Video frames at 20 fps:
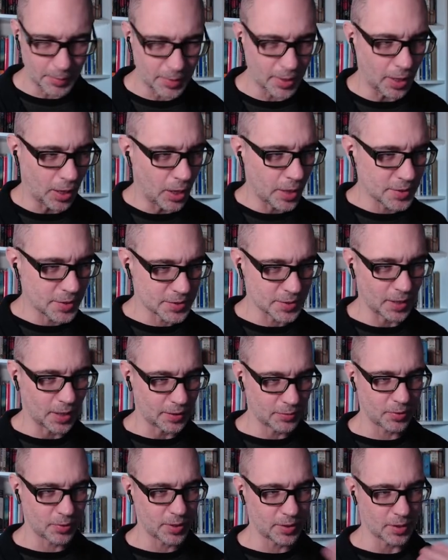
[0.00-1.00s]
mean, honestly, I
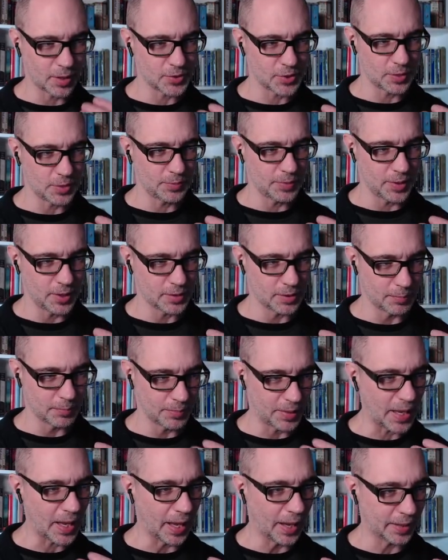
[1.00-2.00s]
really thought she'd be at the
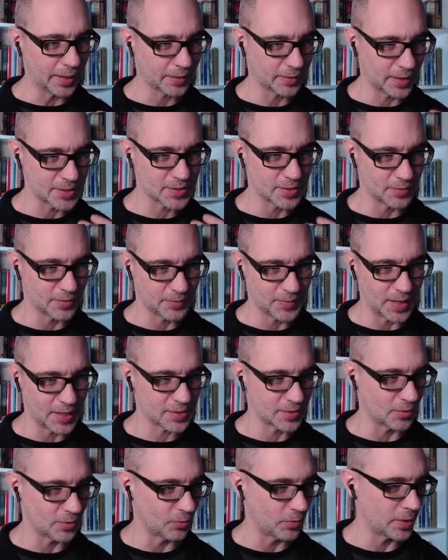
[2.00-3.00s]
back. That's
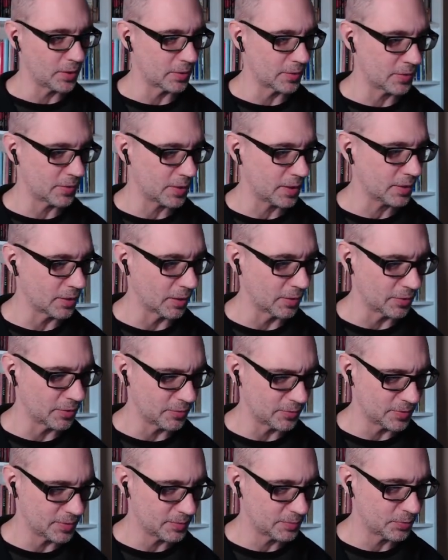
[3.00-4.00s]
the weird thing there.
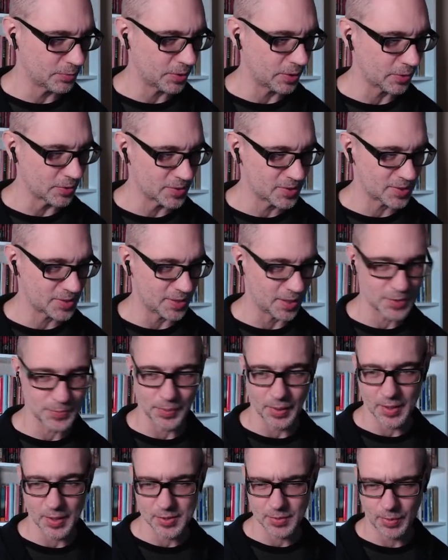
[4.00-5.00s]
You putting her 6
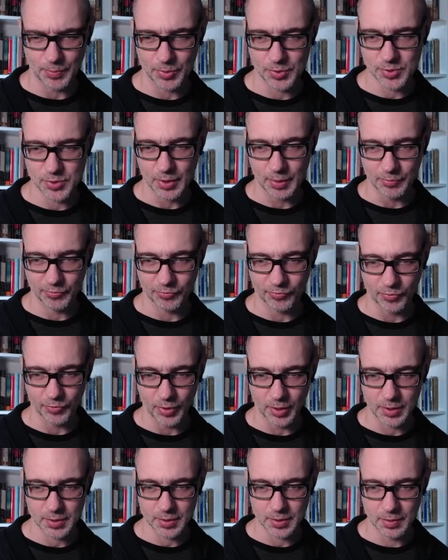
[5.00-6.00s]
possibly puts her up
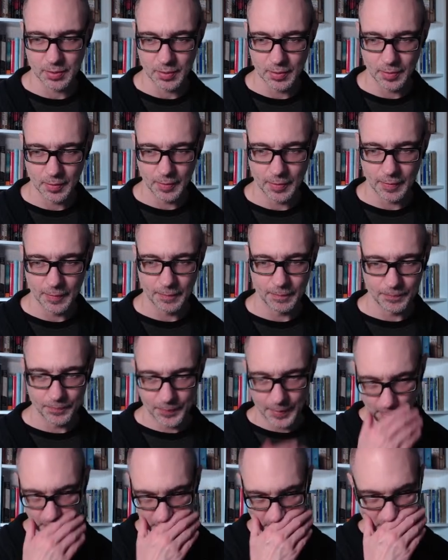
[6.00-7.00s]
front.
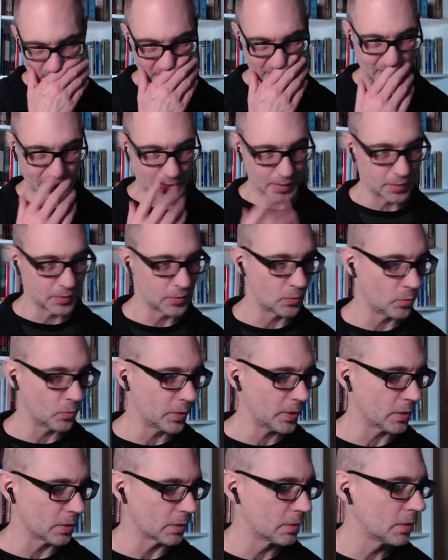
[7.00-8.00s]
Huh,
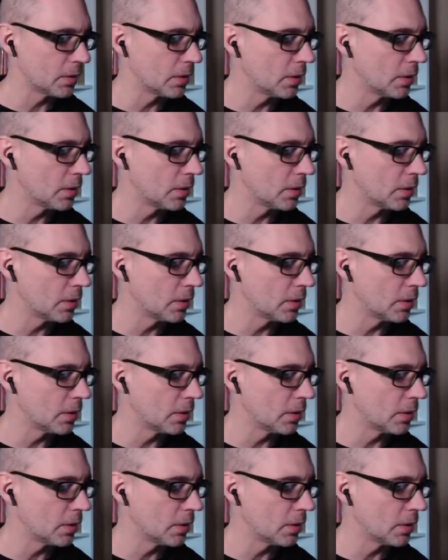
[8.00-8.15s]
weird.